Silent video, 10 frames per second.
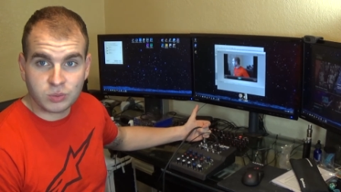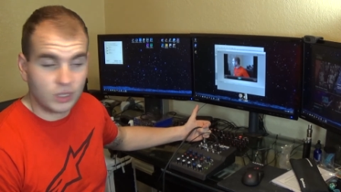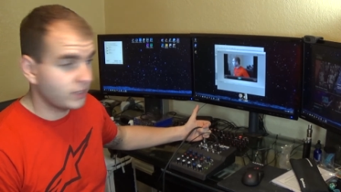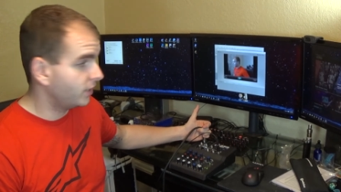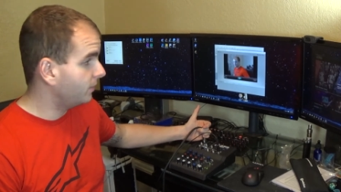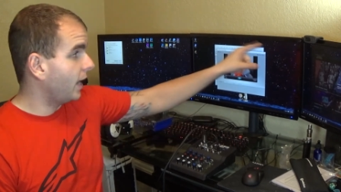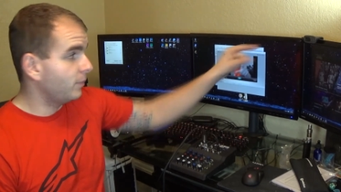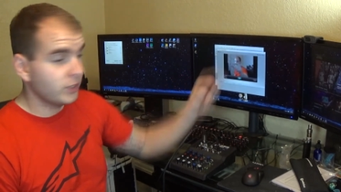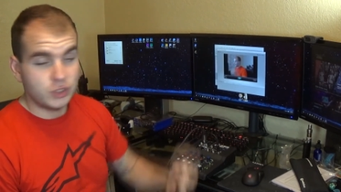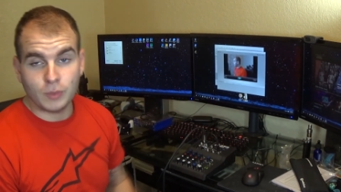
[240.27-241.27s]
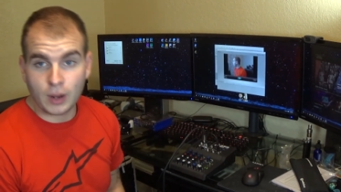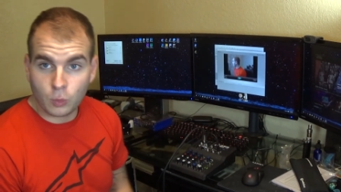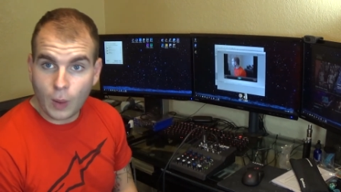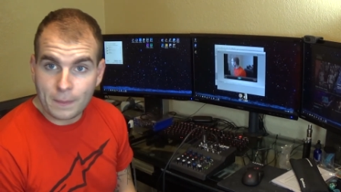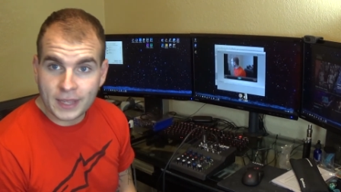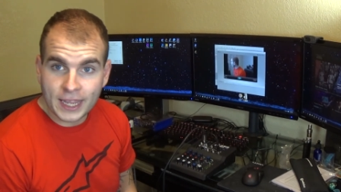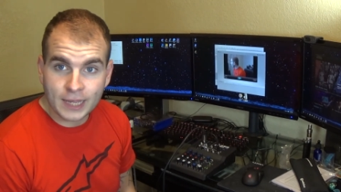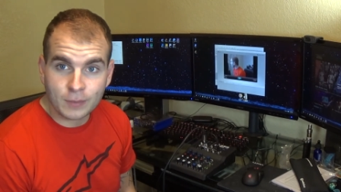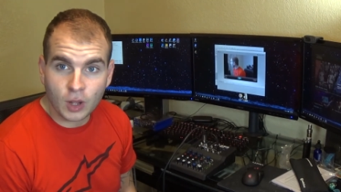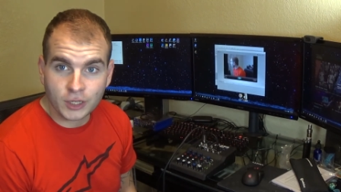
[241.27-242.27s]
plugged in, I'm going to do my
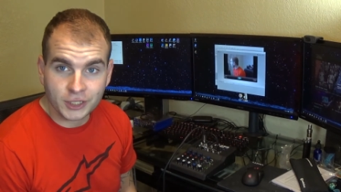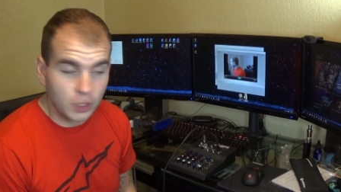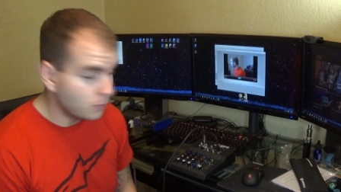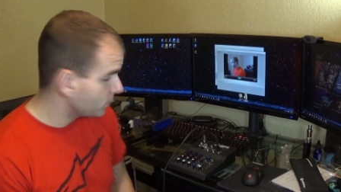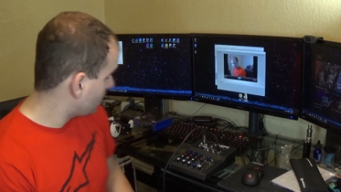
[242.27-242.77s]
webcam audio,